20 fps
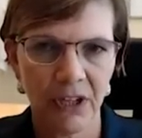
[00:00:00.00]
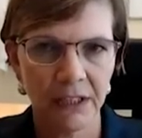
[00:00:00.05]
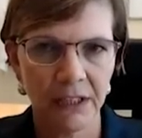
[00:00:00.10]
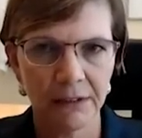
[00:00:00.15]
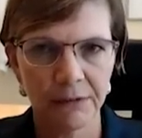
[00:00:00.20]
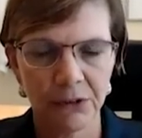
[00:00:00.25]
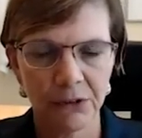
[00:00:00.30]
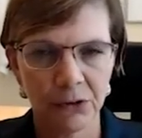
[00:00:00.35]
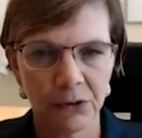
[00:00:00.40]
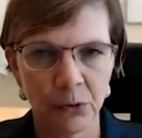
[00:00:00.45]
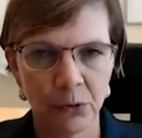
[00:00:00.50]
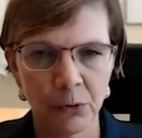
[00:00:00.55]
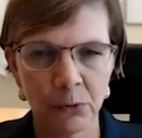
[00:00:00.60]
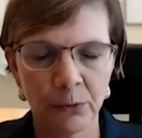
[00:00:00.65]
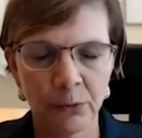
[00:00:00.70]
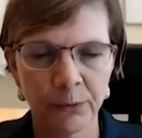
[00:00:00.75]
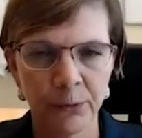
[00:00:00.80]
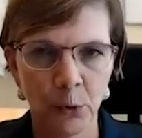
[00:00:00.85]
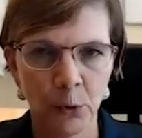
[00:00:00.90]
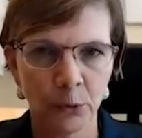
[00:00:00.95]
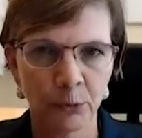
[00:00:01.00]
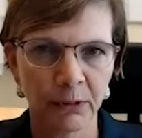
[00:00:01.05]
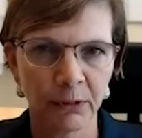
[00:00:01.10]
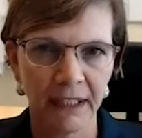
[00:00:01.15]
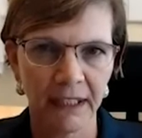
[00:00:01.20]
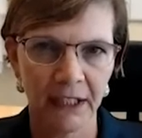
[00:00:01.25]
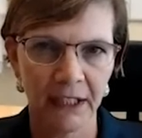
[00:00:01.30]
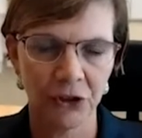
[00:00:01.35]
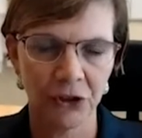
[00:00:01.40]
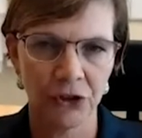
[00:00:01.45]
of a twofold
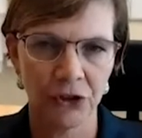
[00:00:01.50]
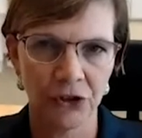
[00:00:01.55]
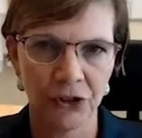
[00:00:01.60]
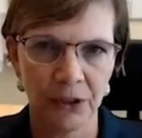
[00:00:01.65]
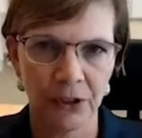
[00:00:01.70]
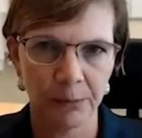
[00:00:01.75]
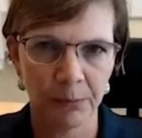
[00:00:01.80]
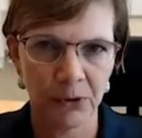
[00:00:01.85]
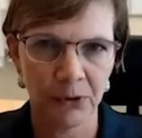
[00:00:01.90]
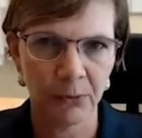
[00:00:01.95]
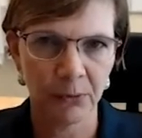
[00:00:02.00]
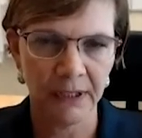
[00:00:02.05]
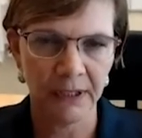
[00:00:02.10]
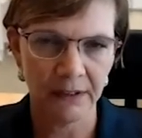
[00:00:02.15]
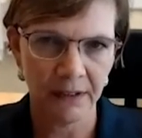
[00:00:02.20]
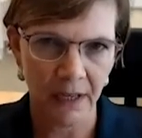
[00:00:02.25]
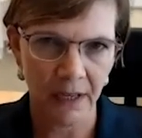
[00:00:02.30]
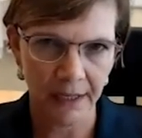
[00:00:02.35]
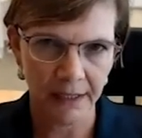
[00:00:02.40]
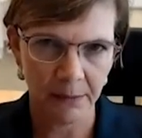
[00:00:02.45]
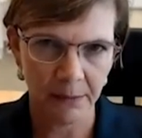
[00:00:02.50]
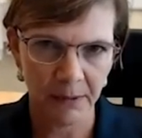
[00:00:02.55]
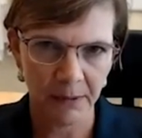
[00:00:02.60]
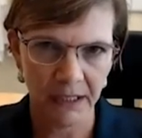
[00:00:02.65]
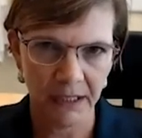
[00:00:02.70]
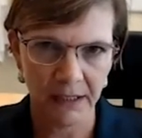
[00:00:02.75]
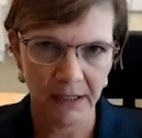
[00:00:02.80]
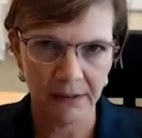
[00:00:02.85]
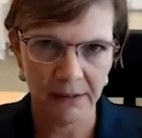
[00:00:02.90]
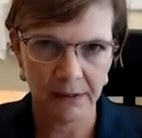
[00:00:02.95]
relationship between
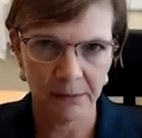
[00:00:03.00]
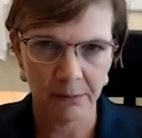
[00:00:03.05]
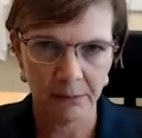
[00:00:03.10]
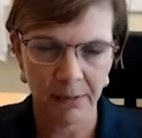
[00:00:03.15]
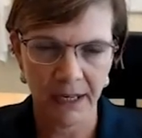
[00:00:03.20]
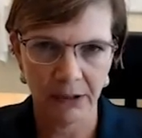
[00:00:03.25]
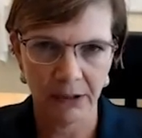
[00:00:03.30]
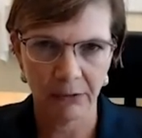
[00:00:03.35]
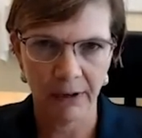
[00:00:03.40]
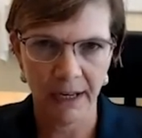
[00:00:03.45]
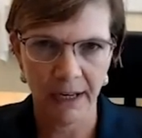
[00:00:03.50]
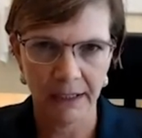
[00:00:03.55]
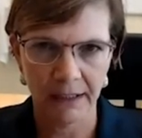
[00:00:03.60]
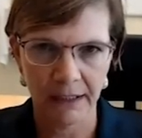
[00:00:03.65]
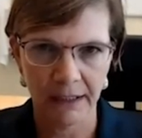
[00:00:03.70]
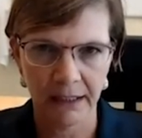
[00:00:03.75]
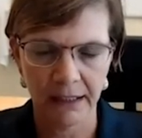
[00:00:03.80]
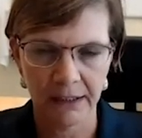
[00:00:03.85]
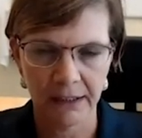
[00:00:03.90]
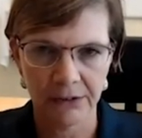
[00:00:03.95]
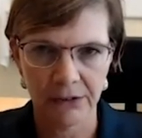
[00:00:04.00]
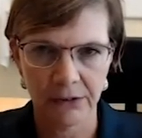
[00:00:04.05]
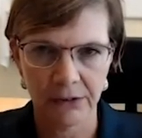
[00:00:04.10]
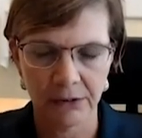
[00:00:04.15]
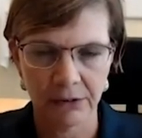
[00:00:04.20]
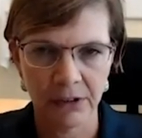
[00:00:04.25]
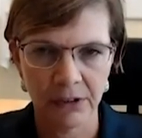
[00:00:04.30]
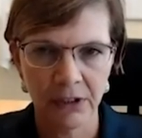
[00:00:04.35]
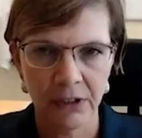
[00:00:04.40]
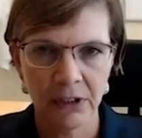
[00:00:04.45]
diabetes and pancreatic
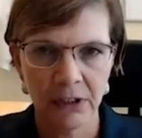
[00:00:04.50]
cancer.